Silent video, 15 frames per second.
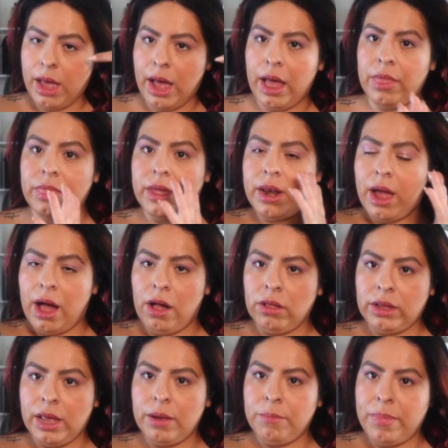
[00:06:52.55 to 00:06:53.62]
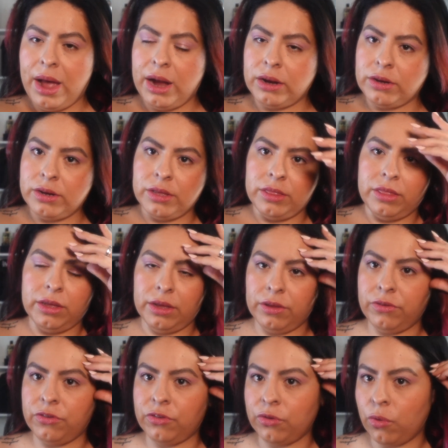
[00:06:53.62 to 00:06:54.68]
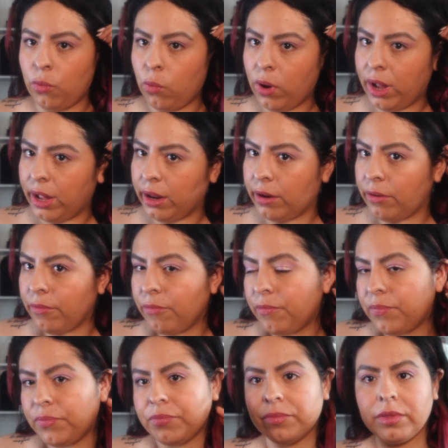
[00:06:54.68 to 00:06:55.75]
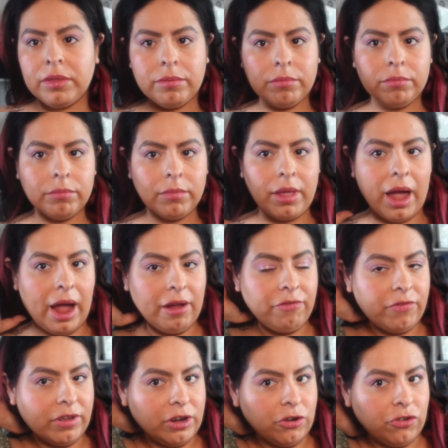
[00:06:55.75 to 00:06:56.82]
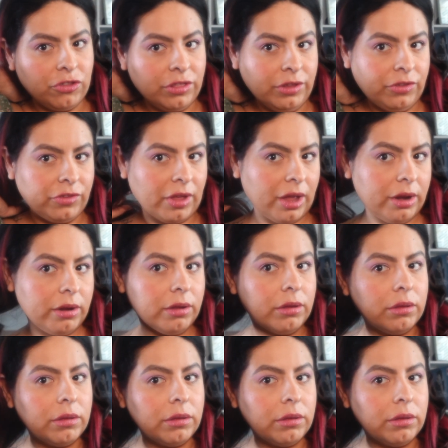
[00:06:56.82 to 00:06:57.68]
And then I'll get back to this when I finish this side.